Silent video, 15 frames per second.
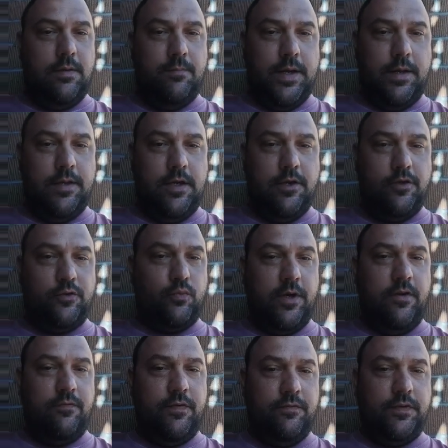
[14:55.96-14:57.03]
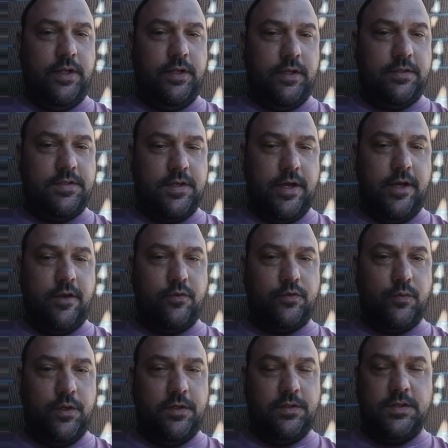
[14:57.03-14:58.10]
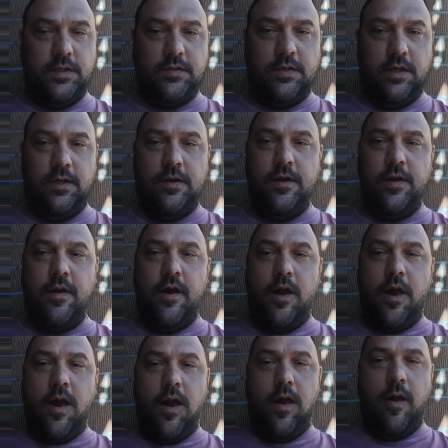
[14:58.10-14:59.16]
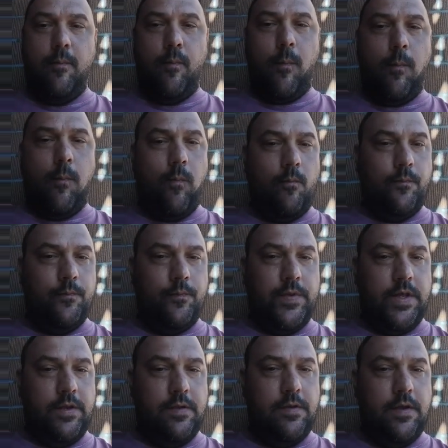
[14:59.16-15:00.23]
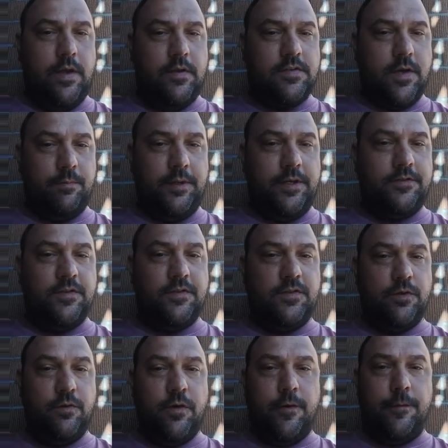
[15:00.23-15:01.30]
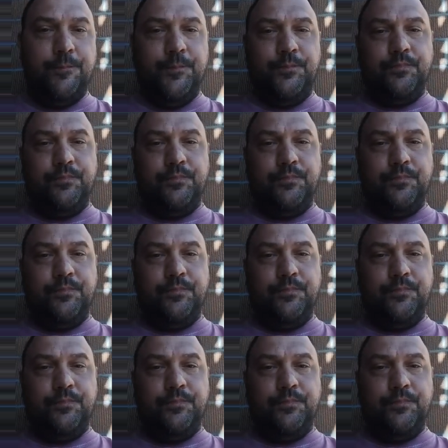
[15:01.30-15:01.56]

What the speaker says: by the year 2050, let's say, or 2060. In some places sooner.